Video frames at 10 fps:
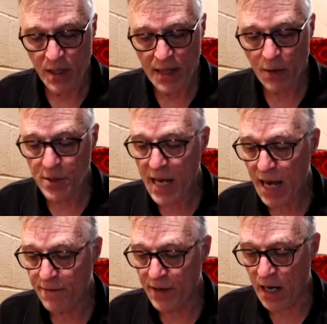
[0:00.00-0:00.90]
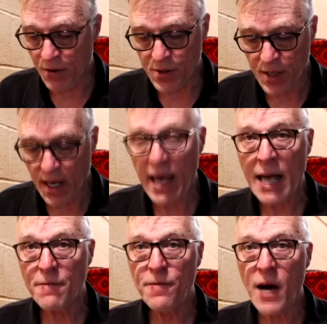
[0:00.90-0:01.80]
That was ½ ounce
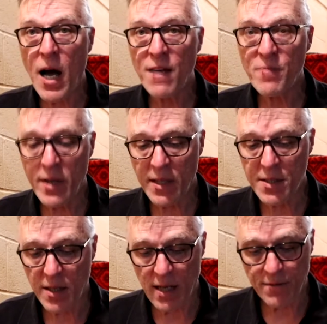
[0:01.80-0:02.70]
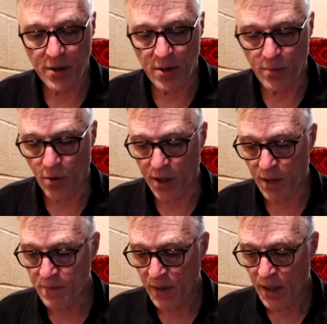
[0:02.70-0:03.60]
at 5 minutes left in the boil.